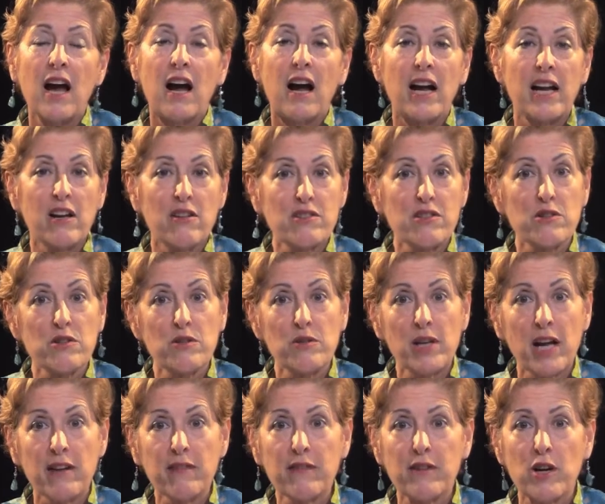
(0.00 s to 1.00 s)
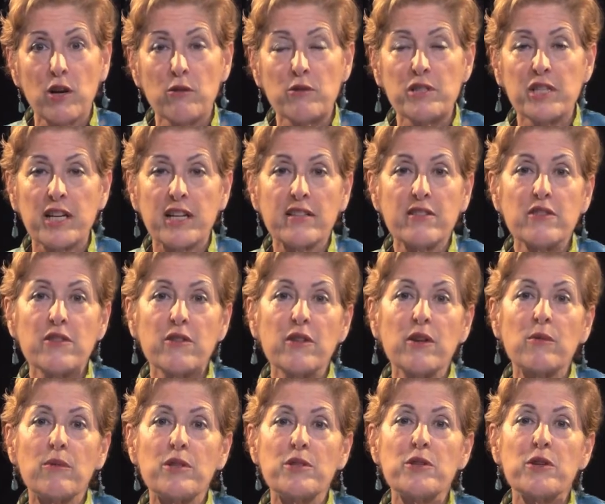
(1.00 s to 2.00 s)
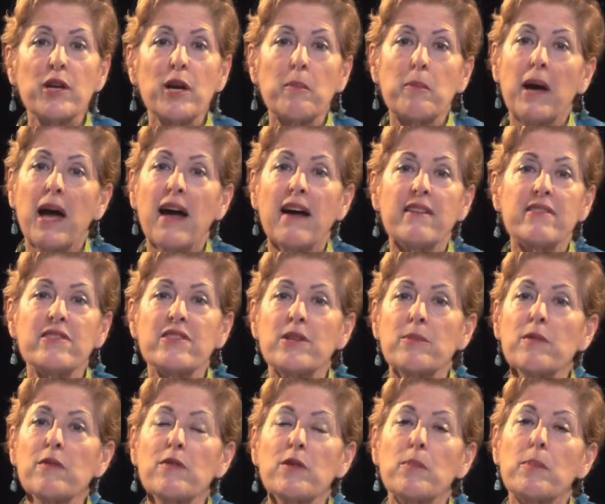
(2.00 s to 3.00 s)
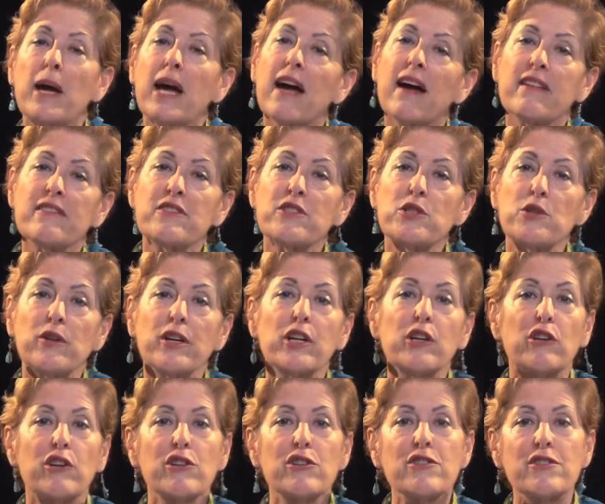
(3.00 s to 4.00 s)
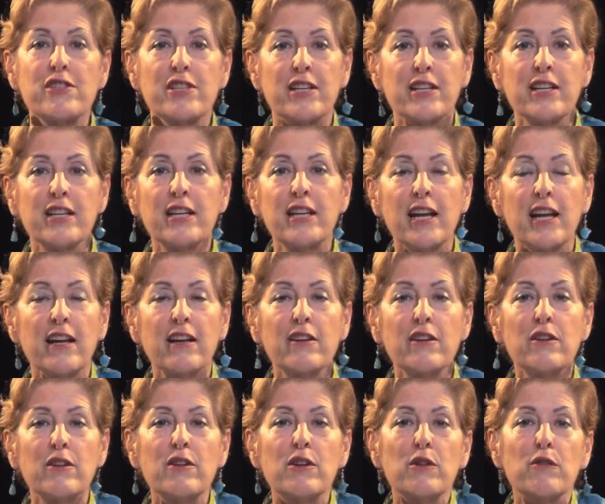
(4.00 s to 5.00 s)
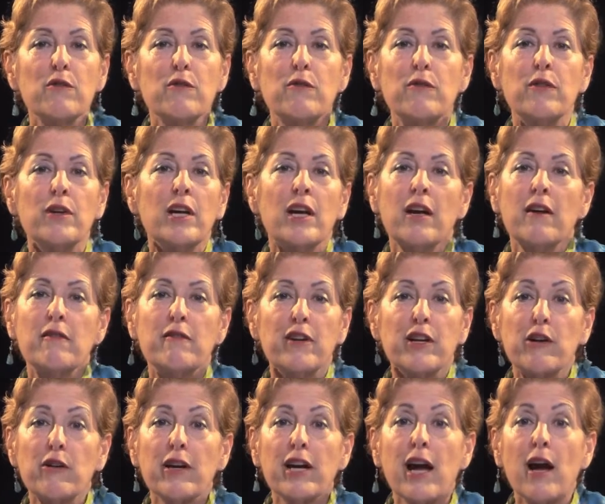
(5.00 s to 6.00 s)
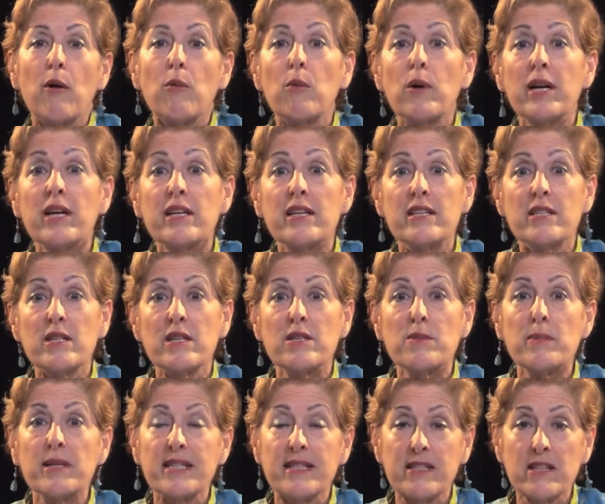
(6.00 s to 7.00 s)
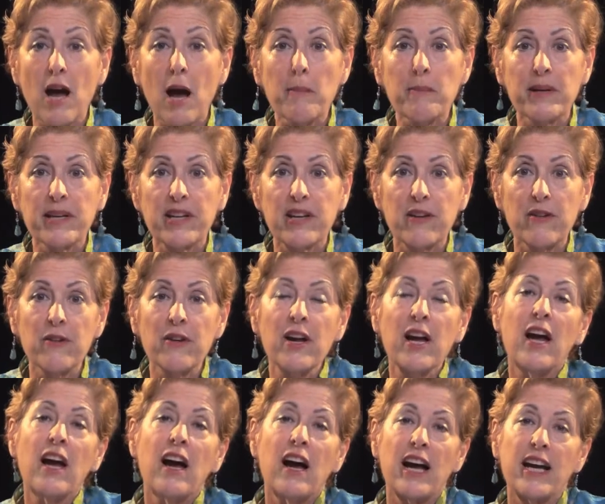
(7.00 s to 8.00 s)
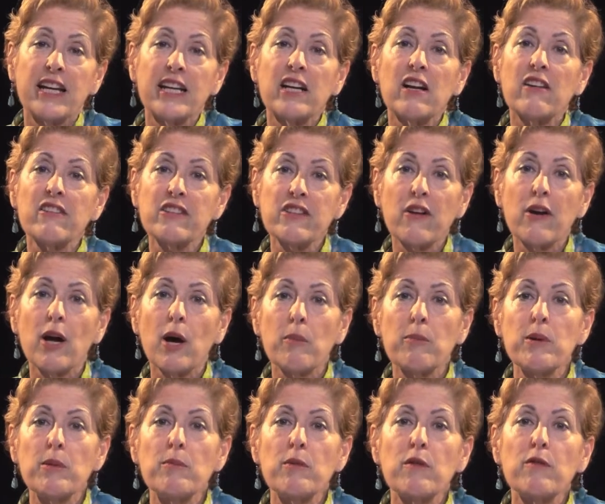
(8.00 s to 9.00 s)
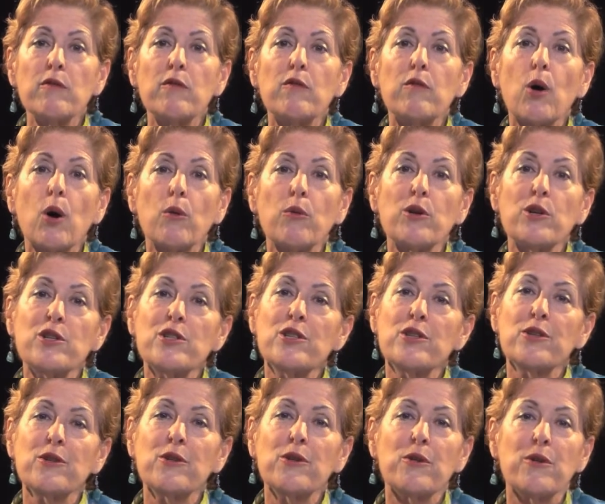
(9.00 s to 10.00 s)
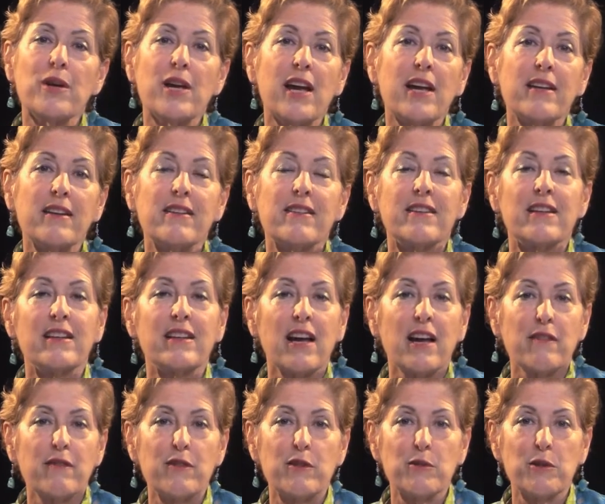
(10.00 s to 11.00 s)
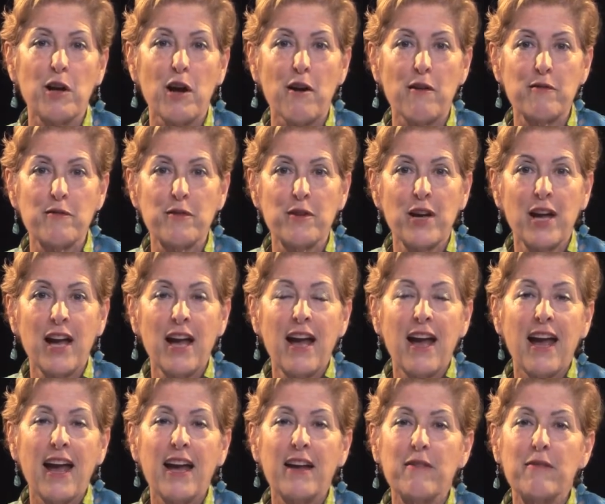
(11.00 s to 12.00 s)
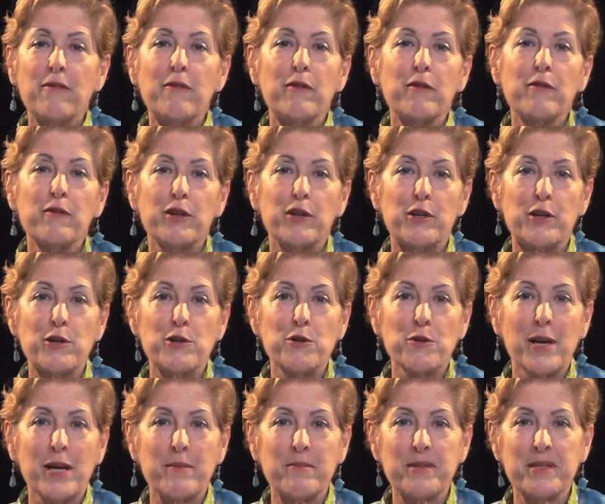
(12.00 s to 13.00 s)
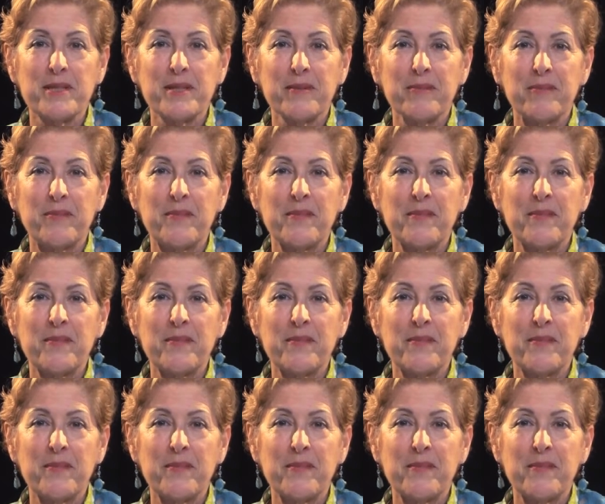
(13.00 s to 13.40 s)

I also do life coaching so that once you get past some of the past triggers and, and you've figured out what it is that's been stopping you, I can also help you move forward to create the life you love and fulfill your dreams.